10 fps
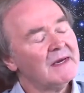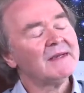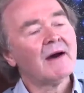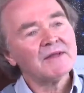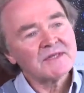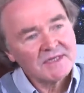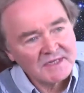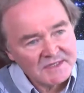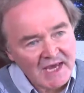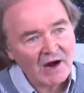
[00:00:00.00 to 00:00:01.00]
Now, it
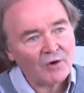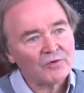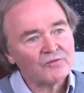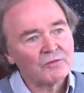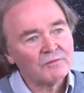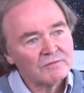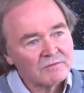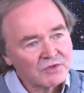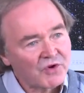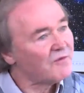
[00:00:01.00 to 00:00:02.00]
turns out from
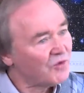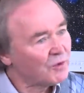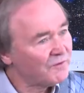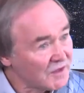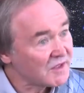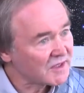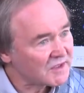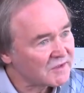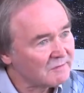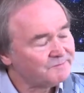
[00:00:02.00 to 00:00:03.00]
straightforward
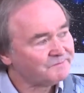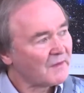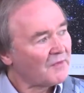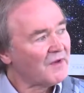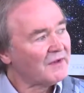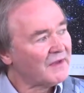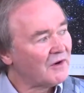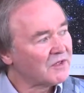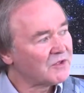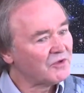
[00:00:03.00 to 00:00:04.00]
physics that
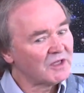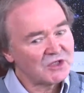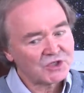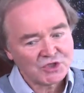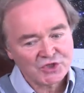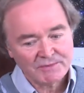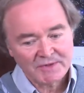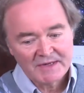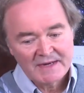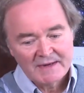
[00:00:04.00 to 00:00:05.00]
there is a relationship
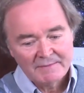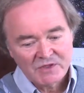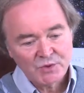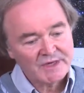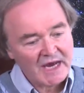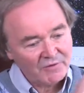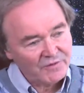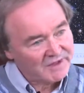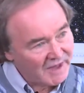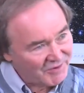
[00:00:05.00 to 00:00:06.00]
between
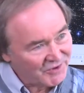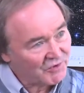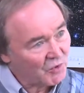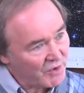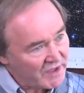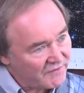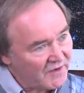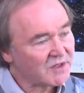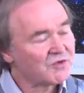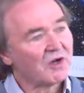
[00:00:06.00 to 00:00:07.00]
alpha W, the weak
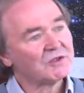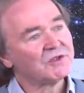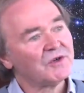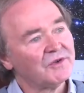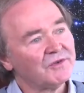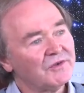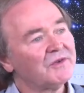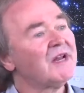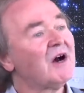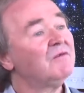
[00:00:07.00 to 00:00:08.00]
fine structure constant,
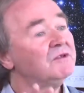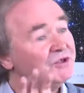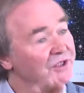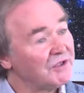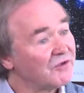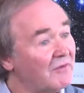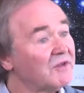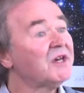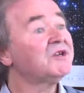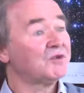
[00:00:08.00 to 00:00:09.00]
and alpha G, the
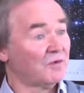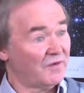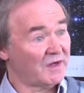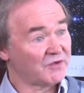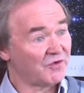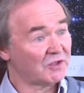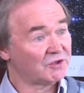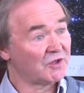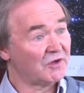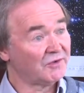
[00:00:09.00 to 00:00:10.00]
gravitational fine
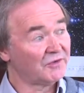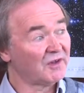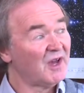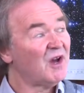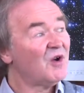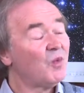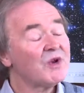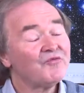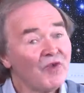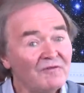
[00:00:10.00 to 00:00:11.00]
structure constant,
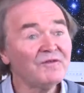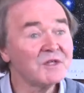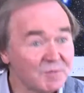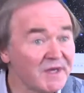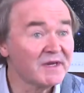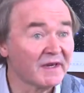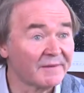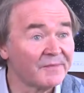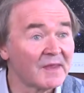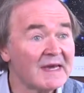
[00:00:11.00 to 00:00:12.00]
which, roughly
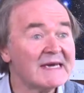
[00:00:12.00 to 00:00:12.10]
speaking,